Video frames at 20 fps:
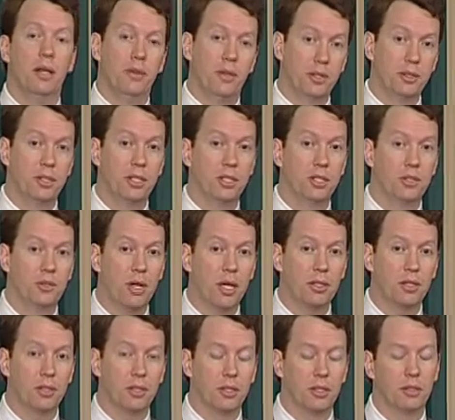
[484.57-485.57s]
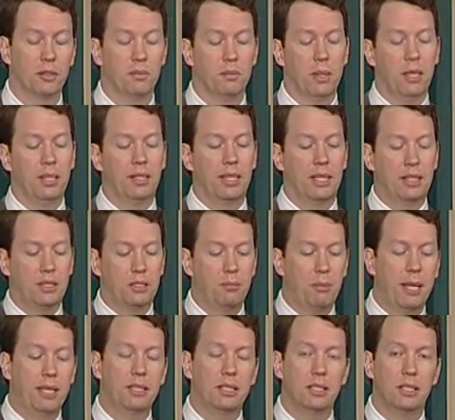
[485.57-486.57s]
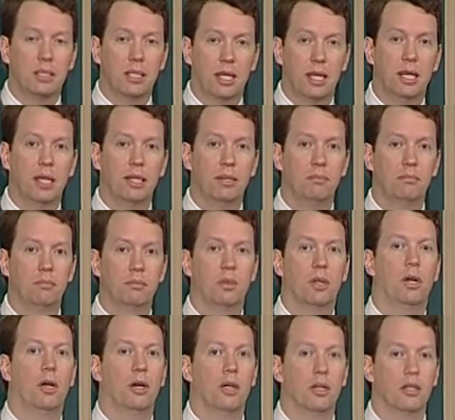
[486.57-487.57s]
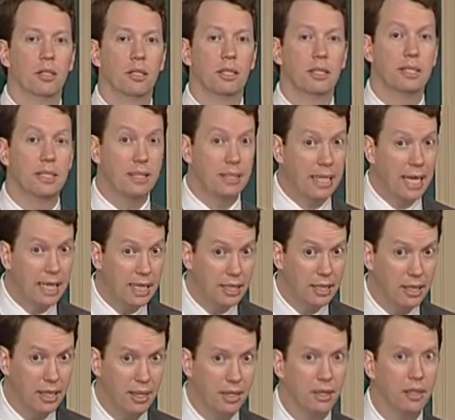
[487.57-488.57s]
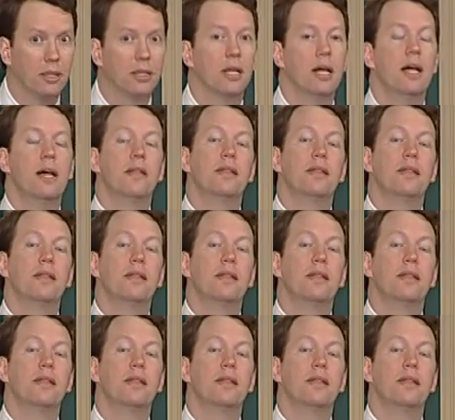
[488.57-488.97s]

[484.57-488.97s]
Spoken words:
There's this structure that space and time are staying there.